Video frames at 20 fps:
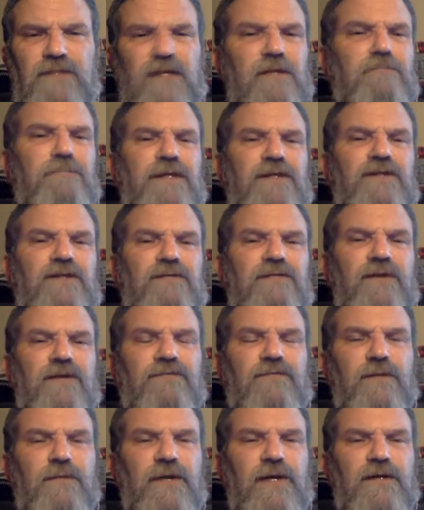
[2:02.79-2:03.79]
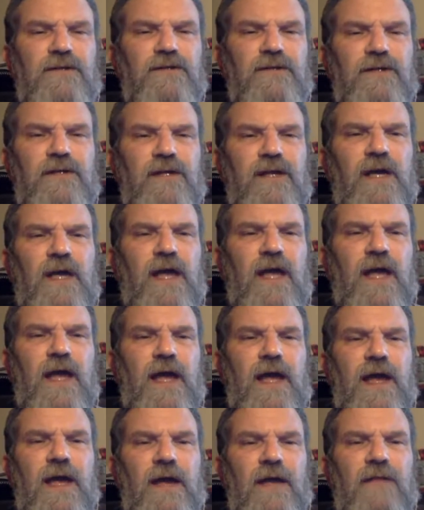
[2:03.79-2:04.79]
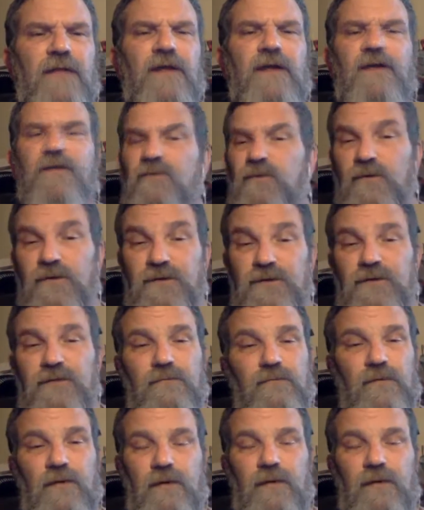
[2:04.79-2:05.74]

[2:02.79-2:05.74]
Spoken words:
tidbits of information. And then, of course,